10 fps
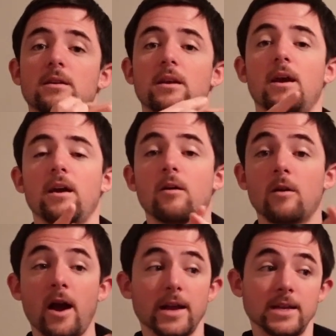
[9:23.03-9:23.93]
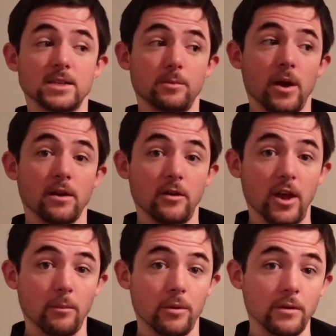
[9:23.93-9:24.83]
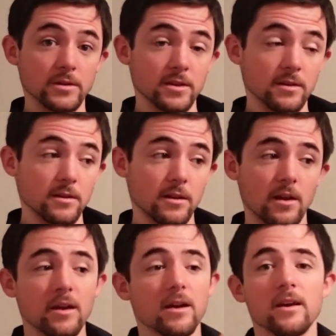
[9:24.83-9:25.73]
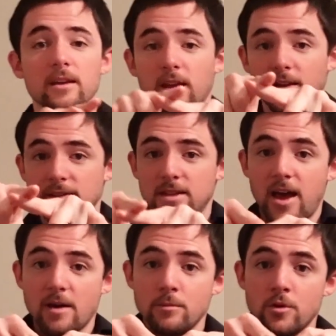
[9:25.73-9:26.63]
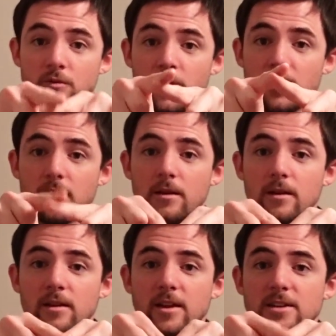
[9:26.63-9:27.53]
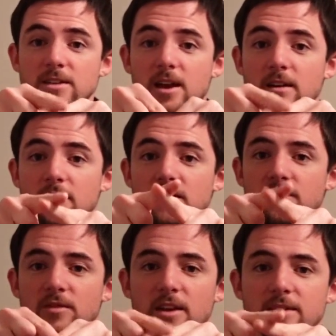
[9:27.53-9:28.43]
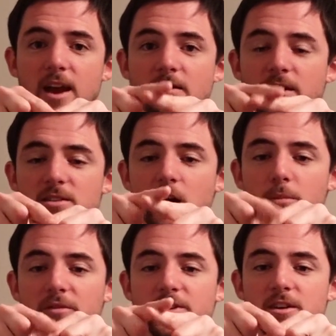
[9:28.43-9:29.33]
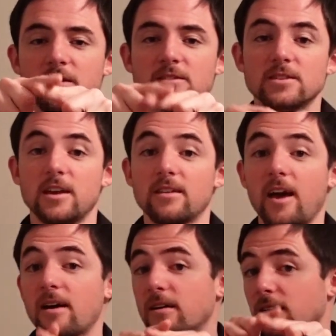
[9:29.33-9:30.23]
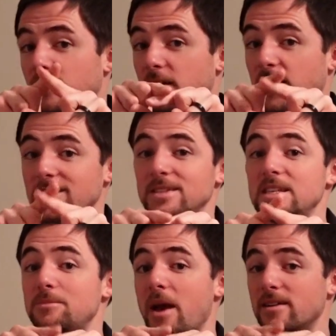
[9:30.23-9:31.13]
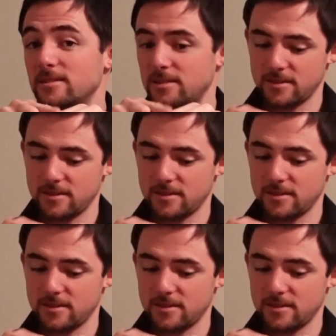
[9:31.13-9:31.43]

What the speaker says: Okay, or I can depend on that person. Okay, so that movement, they just kind of flick down on top of each other just like that. That's depend.